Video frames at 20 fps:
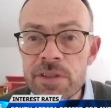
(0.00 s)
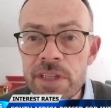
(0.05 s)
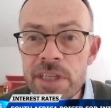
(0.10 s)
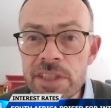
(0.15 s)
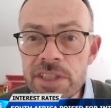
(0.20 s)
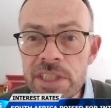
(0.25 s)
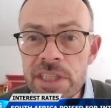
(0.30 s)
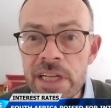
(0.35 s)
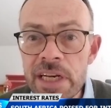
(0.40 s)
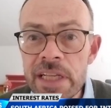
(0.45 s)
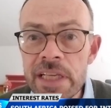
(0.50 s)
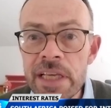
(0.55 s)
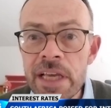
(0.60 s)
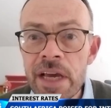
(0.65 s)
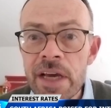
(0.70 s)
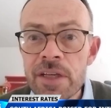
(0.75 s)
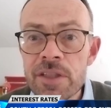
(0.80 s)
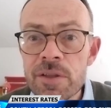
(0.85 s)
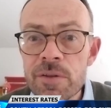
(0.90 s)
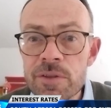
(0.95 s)

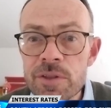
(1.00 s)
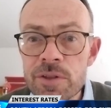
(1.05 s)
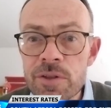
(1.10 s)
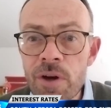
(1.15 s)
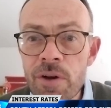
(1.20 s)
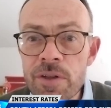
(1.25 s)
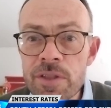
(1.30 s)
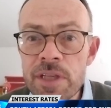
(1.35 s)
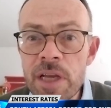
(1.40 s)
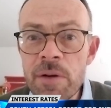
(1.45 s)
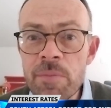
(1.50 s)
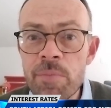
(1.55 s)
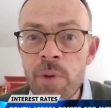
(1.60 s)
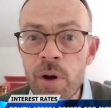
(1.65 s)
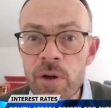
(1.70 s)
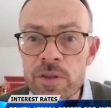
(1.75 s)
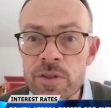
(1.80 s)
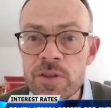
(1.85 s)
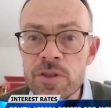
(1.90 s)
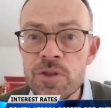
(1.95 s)
Traditionally, stocks and
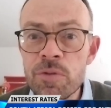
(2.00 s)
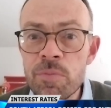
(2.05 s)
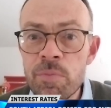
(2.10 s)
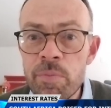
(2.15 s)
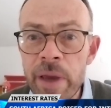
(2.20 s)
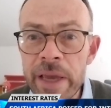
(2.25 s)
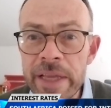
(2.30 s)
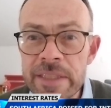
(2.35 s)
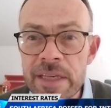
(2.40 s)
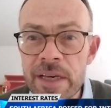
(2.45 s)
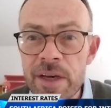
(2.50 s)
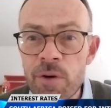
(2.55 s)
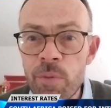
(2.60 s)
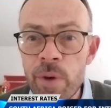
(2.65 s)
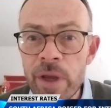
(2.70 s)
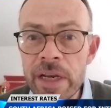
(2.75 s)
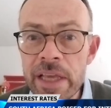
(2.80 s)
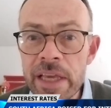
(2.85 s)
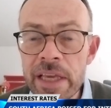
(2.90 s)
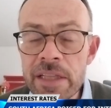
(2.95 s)
bonds do better
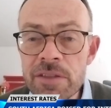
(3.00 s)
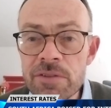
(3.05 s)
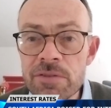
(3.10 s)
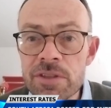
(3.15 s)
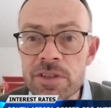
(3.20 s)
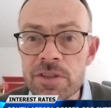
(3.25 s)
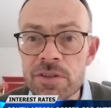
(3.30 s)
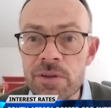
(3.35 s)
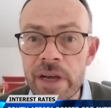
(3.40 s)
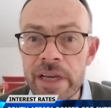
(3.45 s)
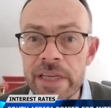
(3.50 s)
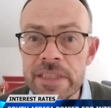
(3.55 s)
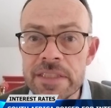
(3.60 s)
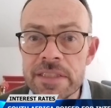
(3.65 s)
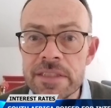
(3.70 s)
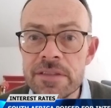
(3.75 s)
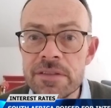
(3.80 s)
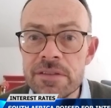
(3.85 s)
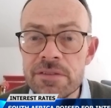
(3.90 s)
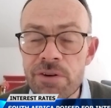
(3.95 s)
when interest
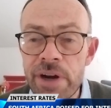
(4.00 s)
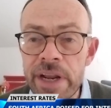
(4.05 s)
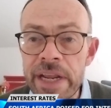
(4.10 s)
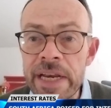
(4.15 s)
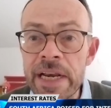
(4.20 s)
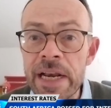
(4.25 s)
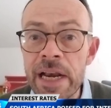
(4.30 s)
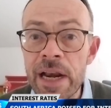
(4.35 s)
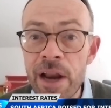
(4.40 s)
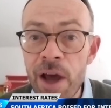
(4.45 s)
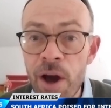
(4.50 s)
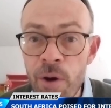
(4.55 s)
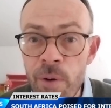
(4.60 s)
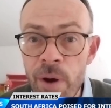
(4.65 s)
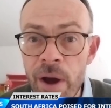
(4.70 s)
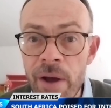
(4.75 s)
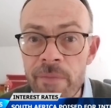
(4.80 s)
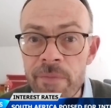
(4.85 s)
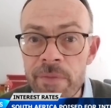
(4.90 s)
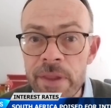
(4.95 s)
rates trend
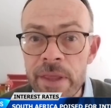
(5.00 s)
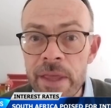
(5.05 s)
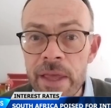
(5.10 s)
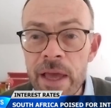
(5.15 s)
lower.